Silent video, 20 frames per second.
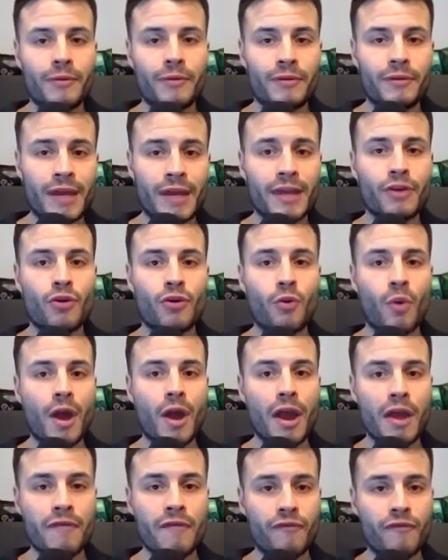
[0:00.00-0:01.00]

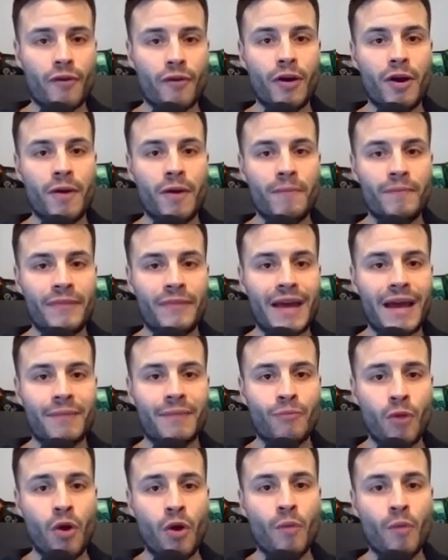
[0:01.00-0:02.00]
takeaway from that
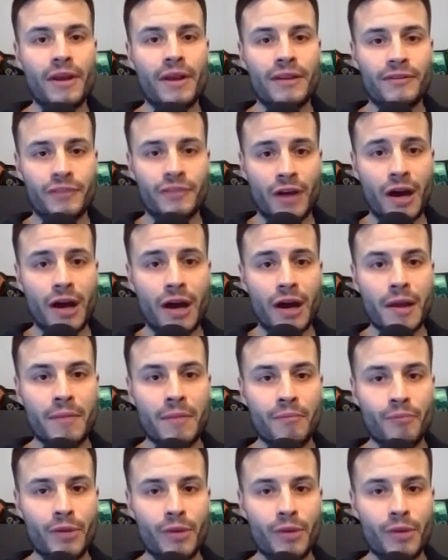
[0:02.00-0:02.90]
moment in time,